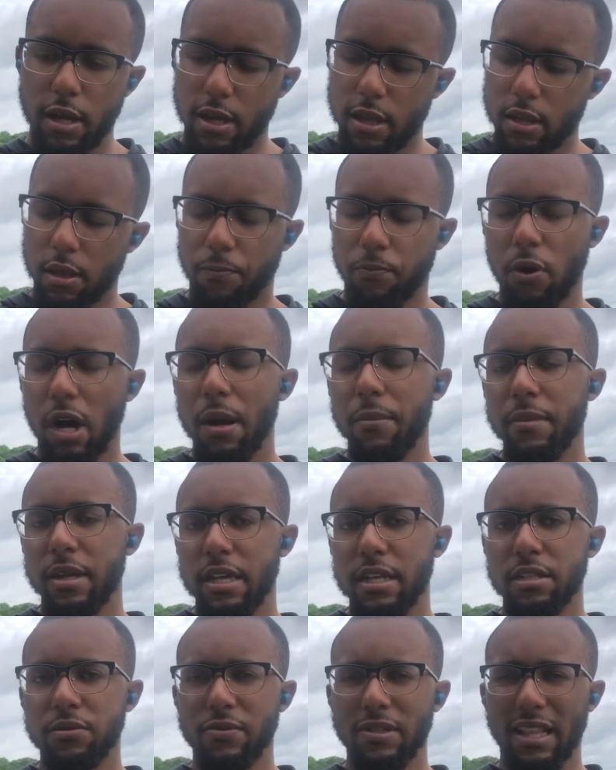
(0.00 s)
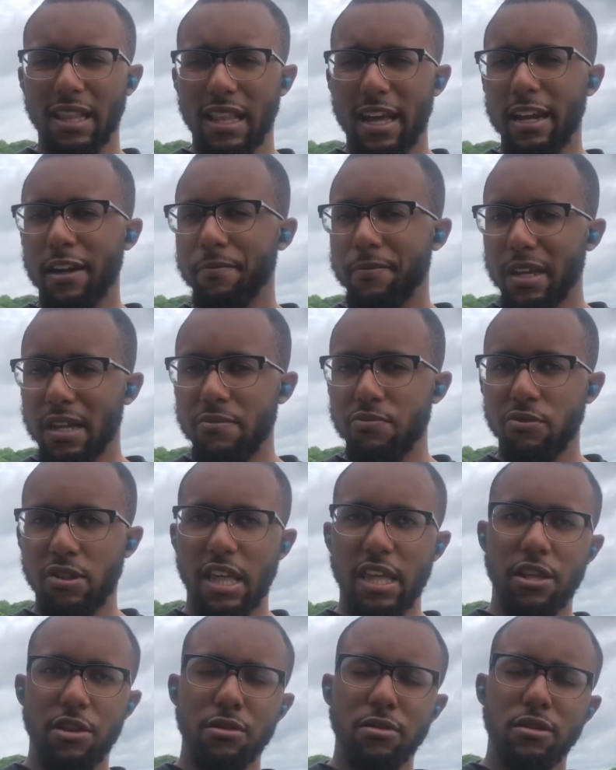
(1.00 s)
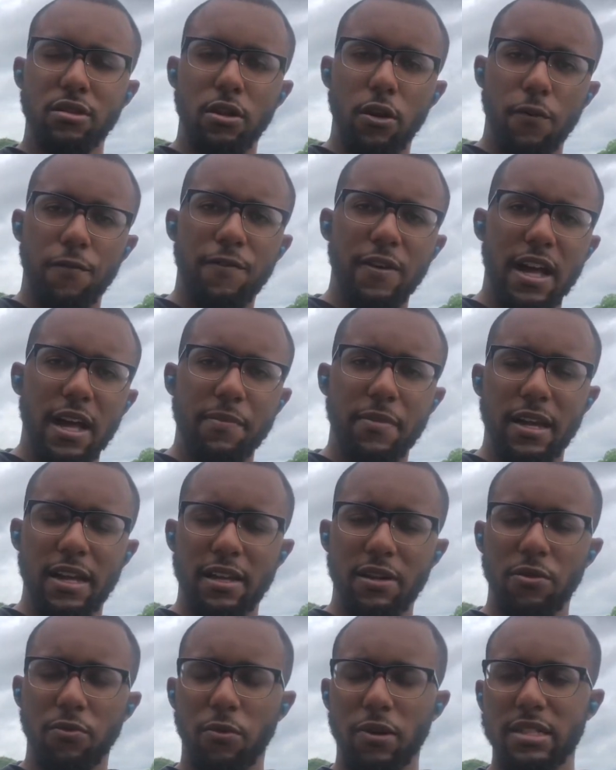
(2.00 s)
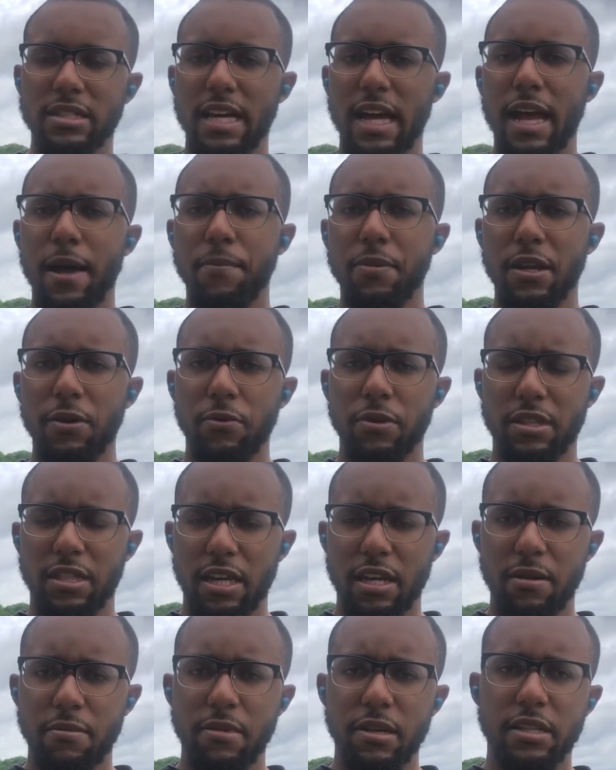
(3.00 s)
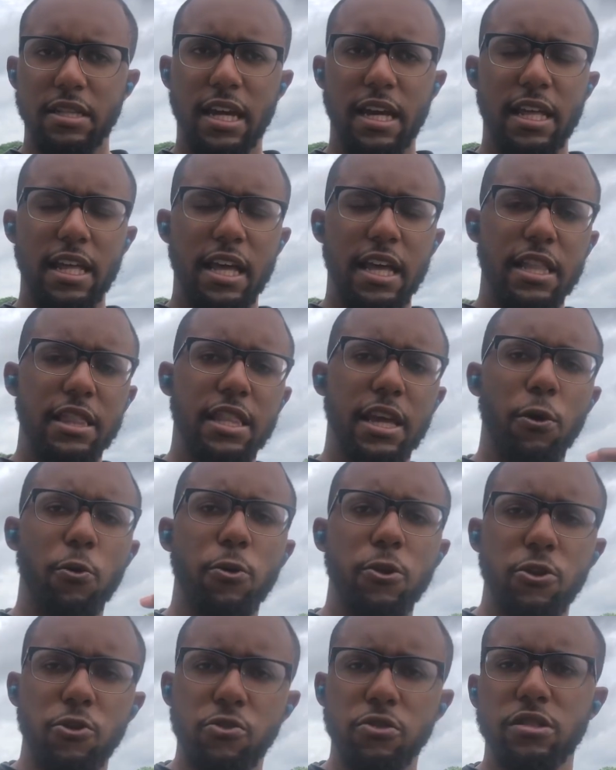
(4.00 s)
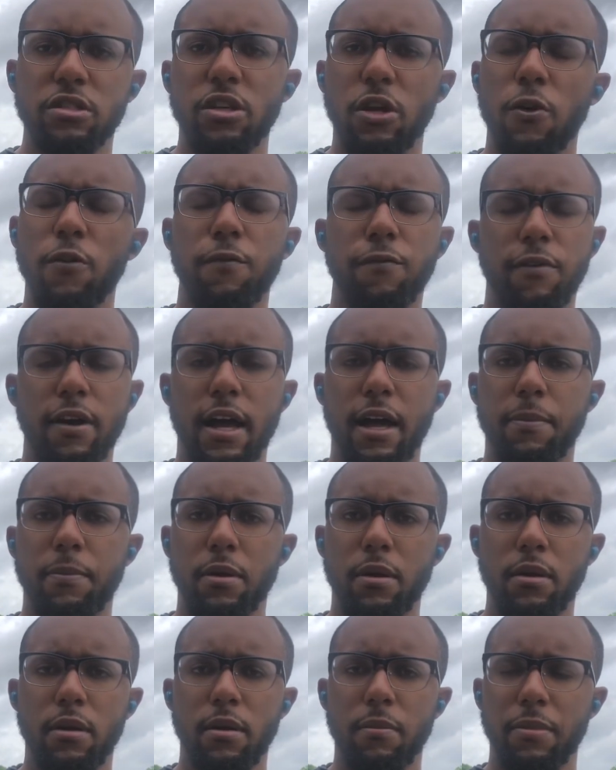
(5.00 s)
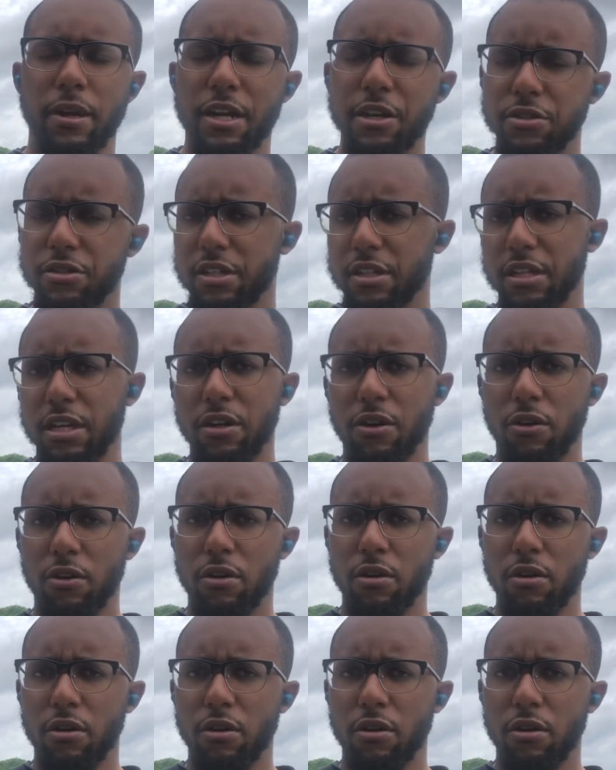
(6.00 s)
The problem is with a lot of people, they use NoFap, and what's happening with them is that they will use NoFap, but here's the deal.